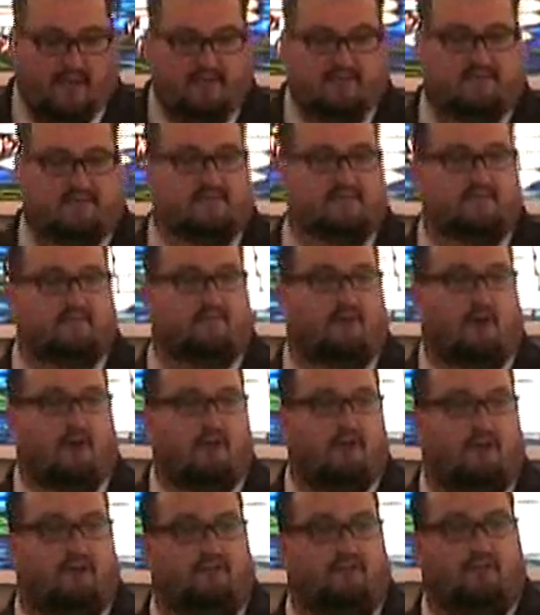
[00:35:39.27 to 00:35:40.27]
basis of
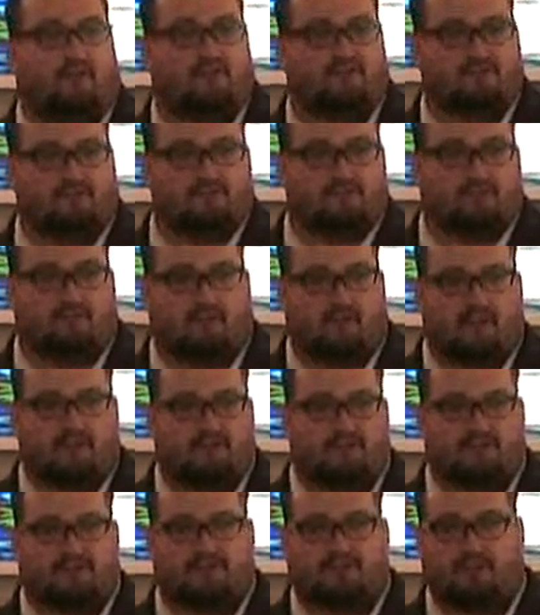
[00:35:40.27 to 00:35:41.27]
our of Israel's
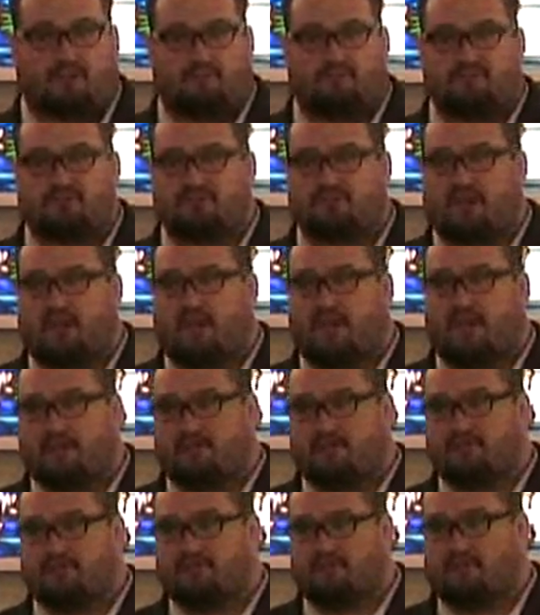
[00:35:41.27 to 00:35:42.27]
relationship
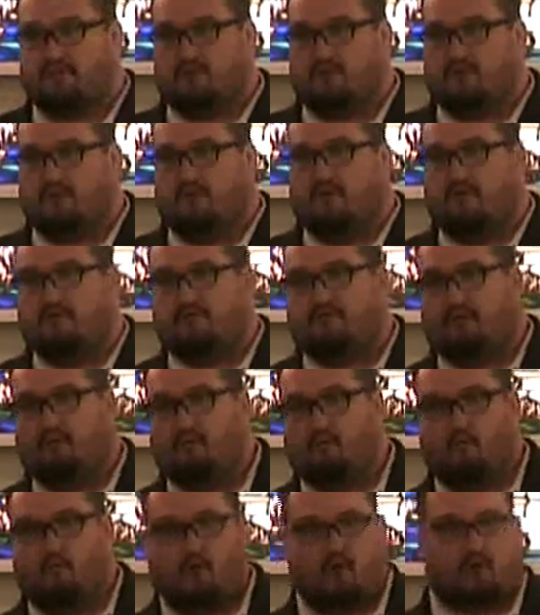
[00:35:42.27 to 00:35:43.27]
changed
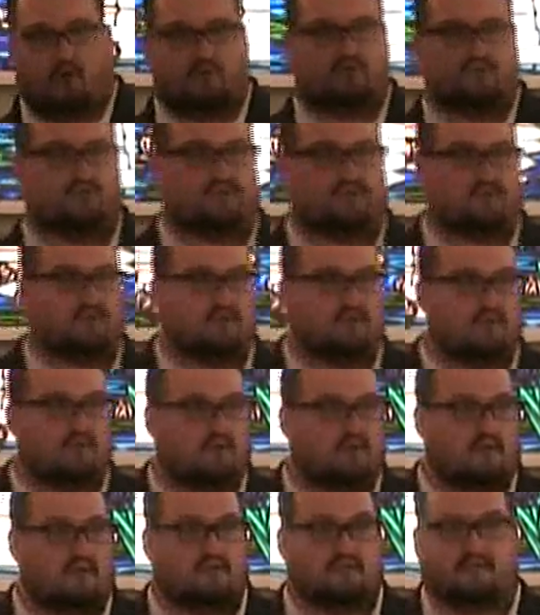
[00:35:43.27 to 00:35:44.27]
from works
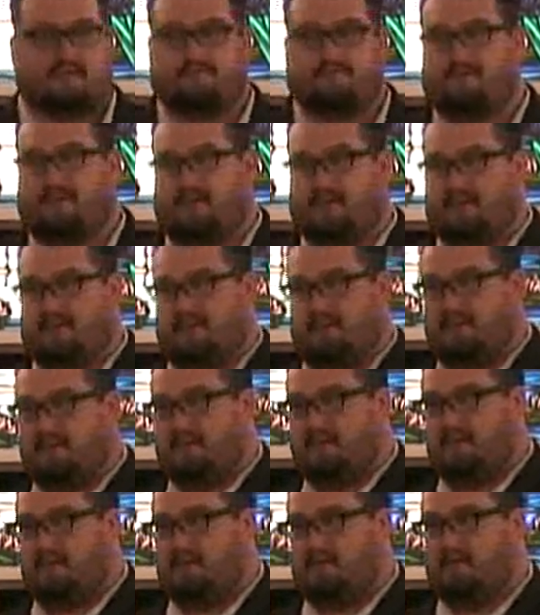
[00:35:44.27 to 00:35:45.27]
to faith.
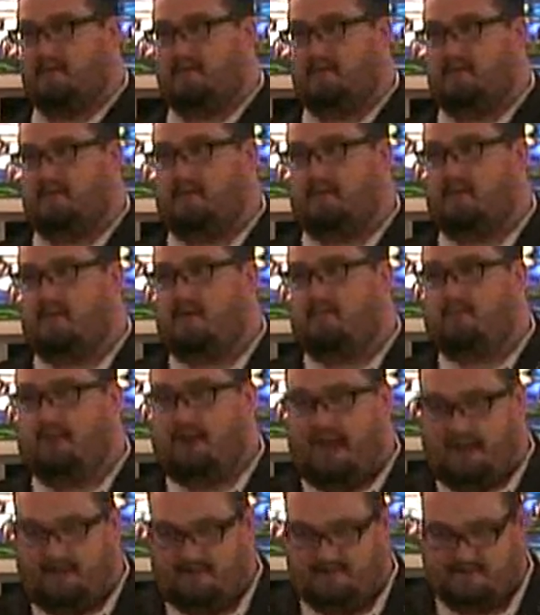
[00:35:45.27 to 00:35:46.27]

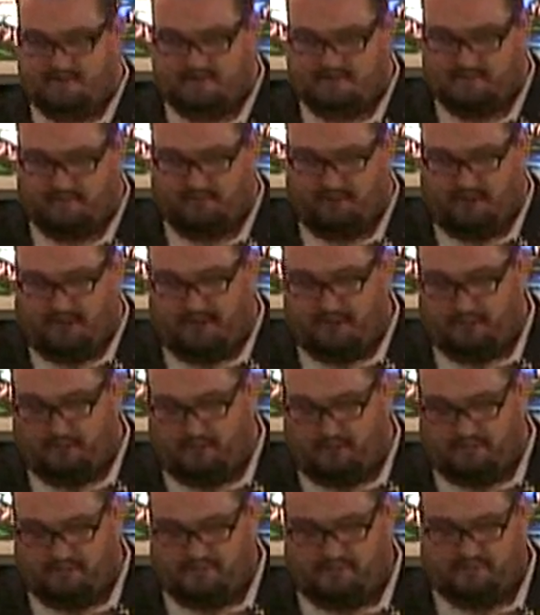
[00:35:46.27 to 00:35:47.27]
But how does this apply to
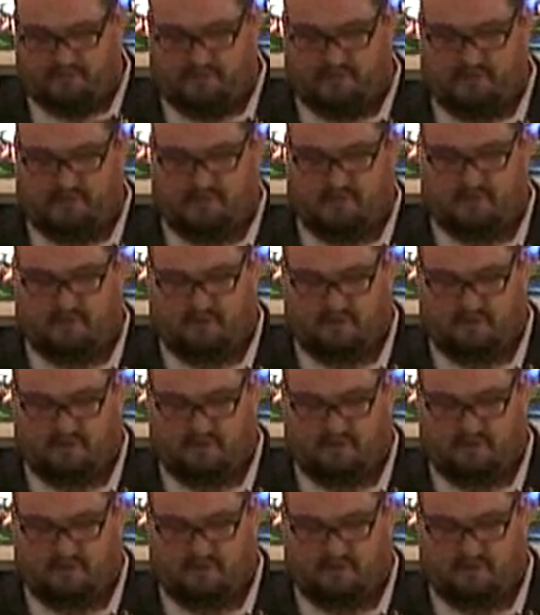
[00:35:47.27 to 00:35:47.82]
us?